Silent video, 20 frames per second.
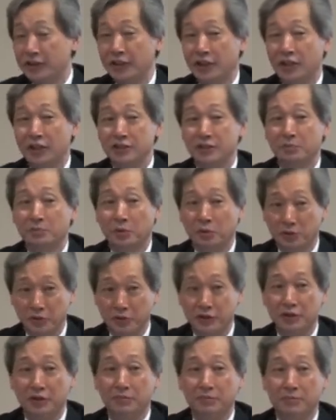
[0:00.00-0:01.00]
He has a
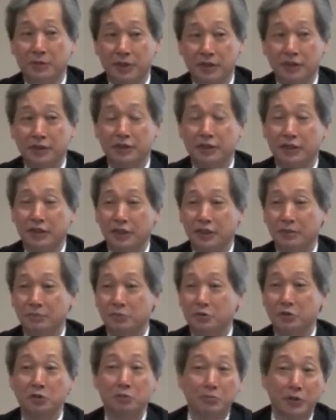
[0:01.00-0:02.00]
point, but
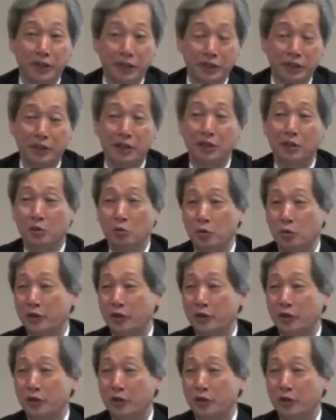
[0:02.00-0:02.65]
um, to me,